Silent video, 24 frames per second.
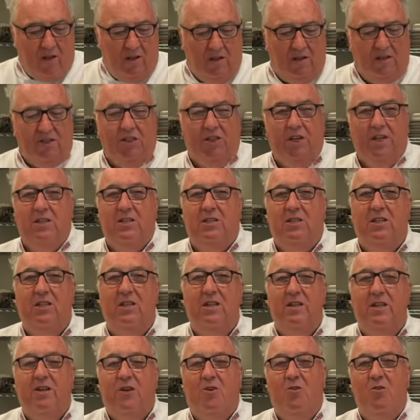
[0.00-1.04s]

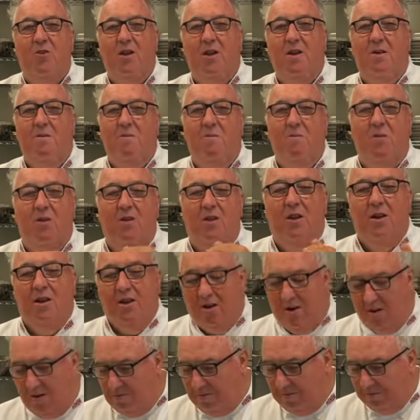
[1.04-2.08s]
chantilly cream with a
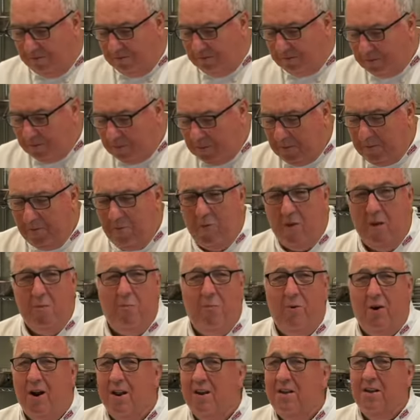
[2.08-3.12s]
little
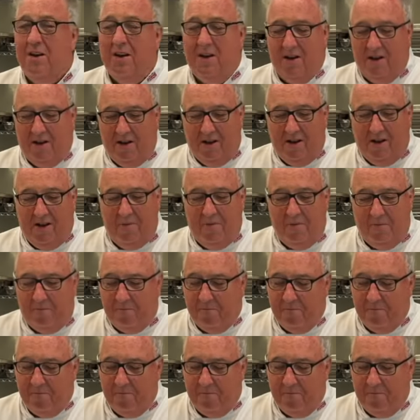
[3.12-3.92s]
brandy in there.